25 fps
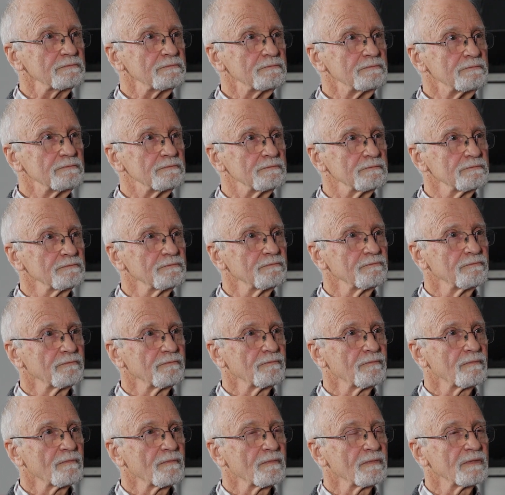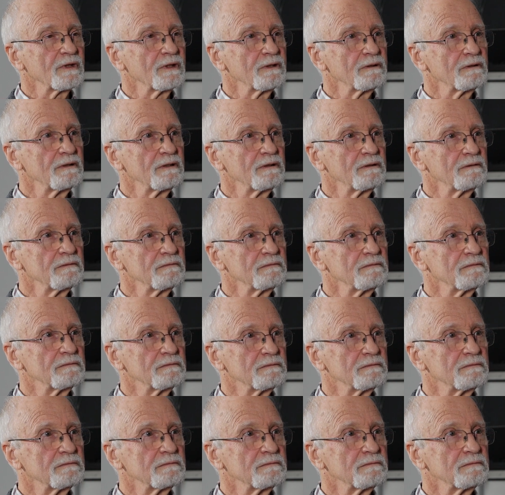you do your preparation, you leave it
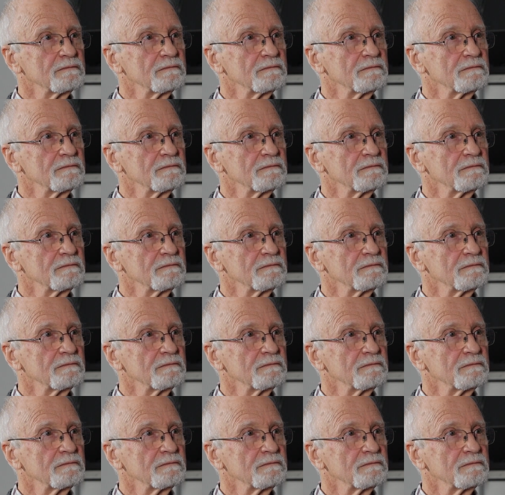at the